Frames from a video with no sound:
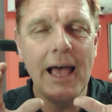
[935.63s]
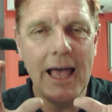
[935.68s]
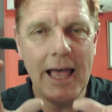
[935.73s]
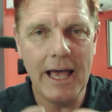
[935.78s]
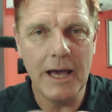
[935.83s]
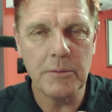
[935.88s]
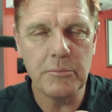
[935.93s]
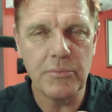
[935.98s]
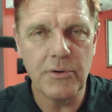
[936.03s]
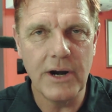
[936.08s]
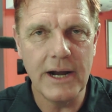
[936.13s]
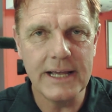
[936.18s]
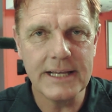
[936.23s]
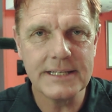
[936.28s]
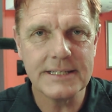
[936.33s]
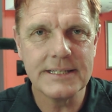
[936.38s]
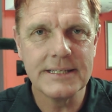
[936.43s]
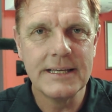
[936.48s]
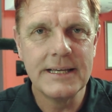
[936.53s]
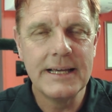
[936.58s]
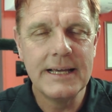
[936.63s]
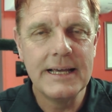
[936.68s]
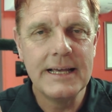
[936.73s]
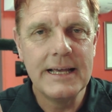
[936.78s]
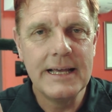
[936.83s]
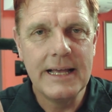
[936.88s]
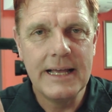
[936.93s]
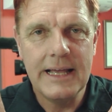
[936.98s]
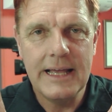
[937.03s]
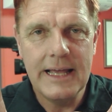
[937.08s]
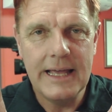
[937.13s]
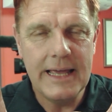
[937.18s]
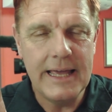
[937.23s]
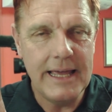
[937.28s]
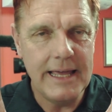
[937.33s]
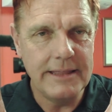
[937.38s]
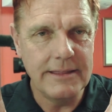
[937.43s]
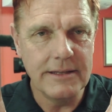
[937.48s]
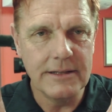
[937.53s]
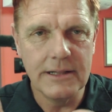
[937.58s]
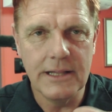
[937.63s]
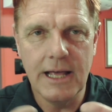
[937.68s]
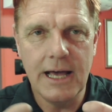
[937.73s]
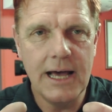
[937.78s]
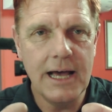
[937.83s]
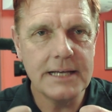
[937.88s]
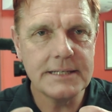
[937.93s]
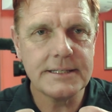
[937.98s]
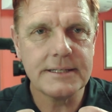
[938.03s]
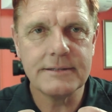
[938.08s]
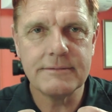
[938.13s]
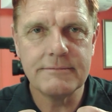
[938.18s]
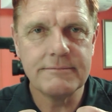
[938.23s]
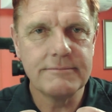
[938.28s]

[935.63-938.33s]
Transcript: outbreaks in the last